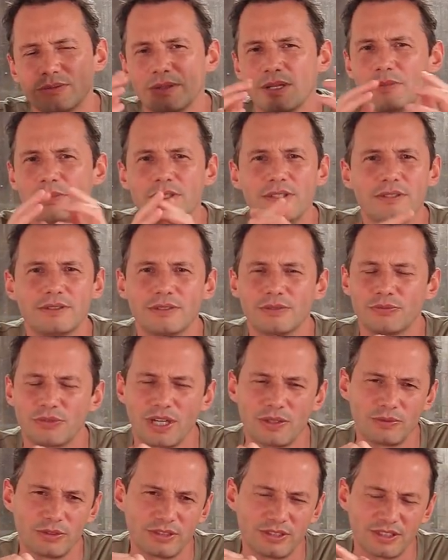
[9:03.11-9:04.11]
or maybe, you know,
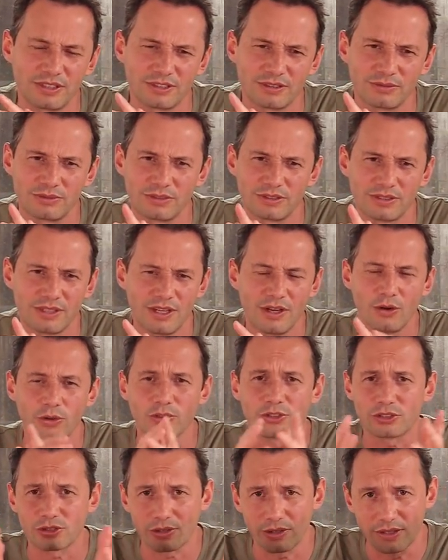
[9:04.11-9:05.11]
$500 or $600
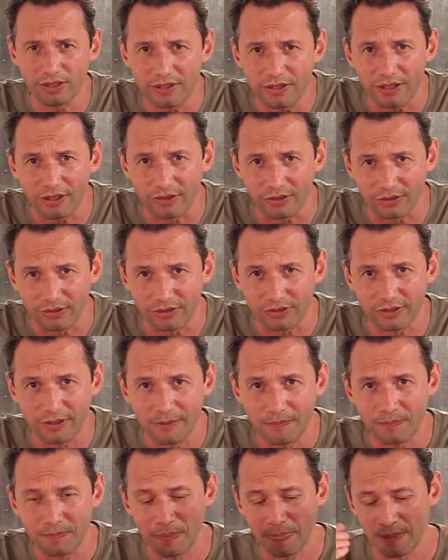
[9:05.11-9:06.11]
Australian.
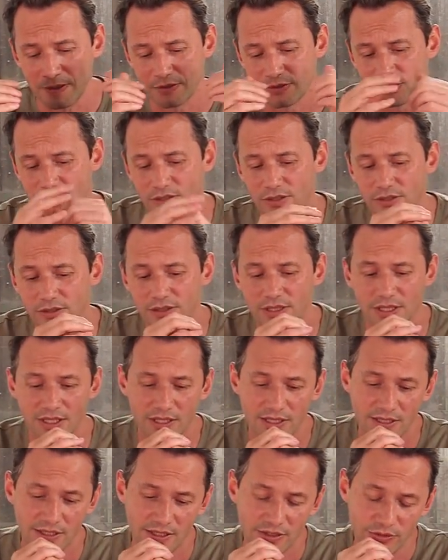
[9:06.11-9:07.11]
So
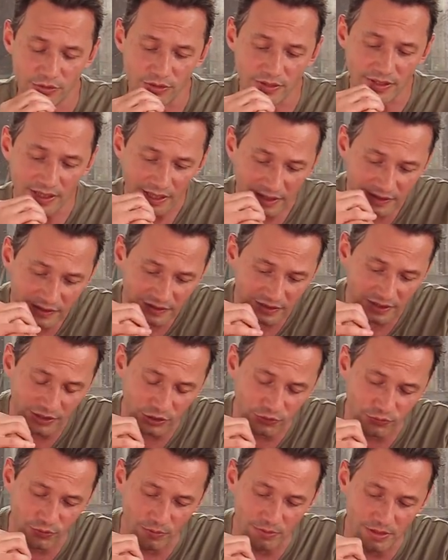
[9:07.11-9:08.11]
the next
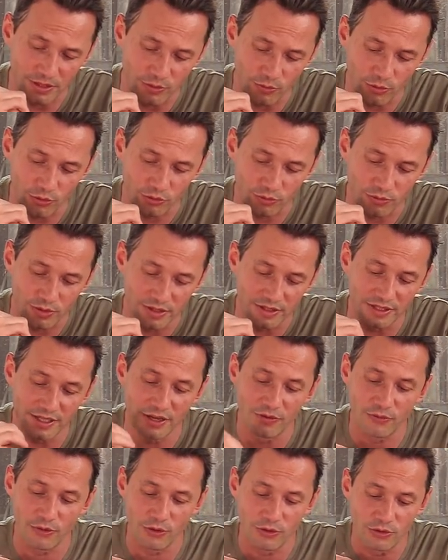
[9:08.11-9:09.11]
stage for me was really
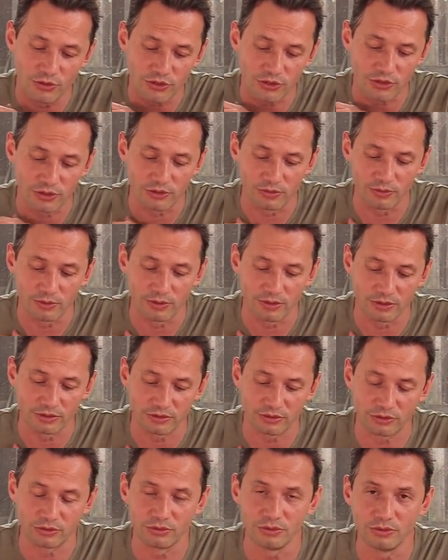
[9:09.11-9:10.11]
evolution,
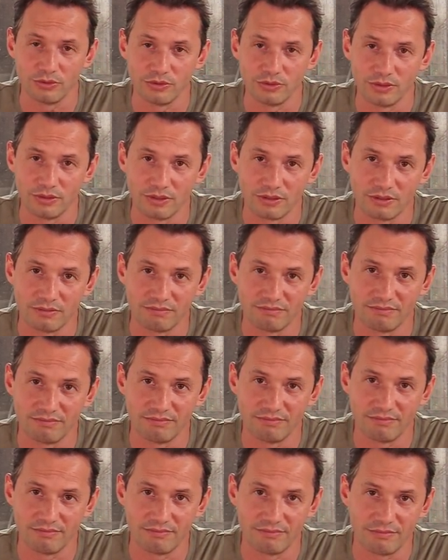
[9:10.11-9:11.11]
was to
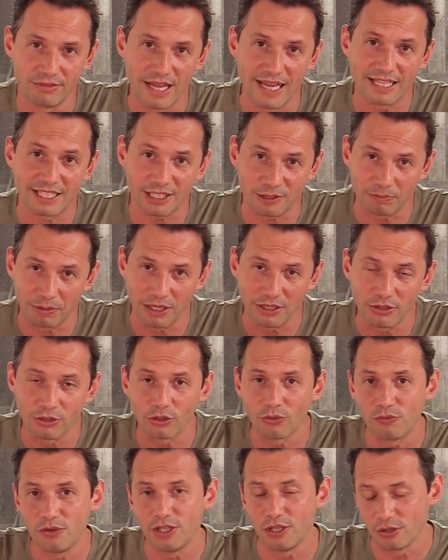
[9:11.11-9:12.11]
expand on
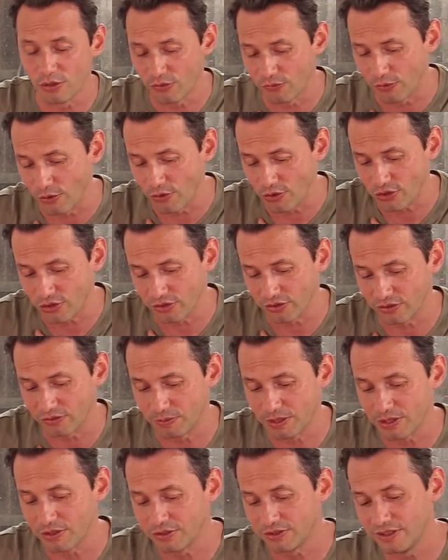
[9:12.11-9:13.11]
the video functions,
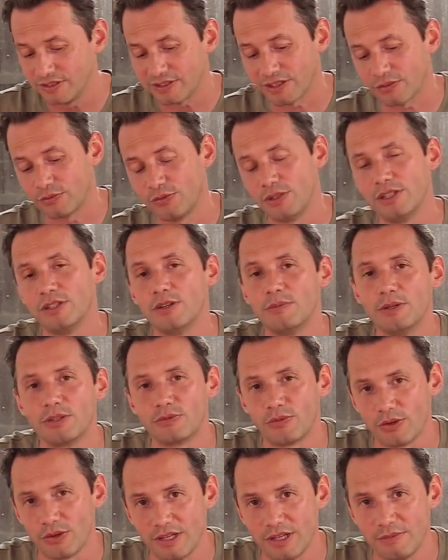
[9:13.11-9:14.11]
because this has video but it's
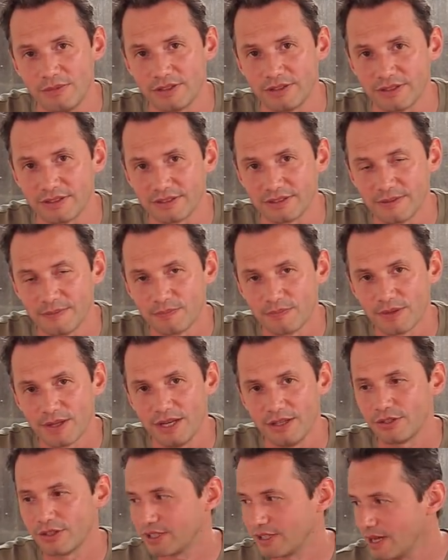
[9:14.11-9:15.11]
very limited.
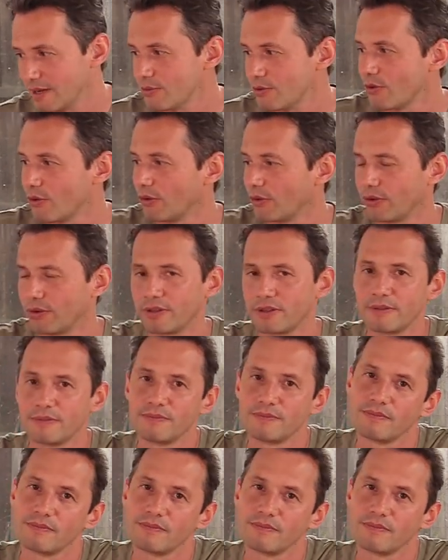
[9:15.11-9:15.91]
And the camcorder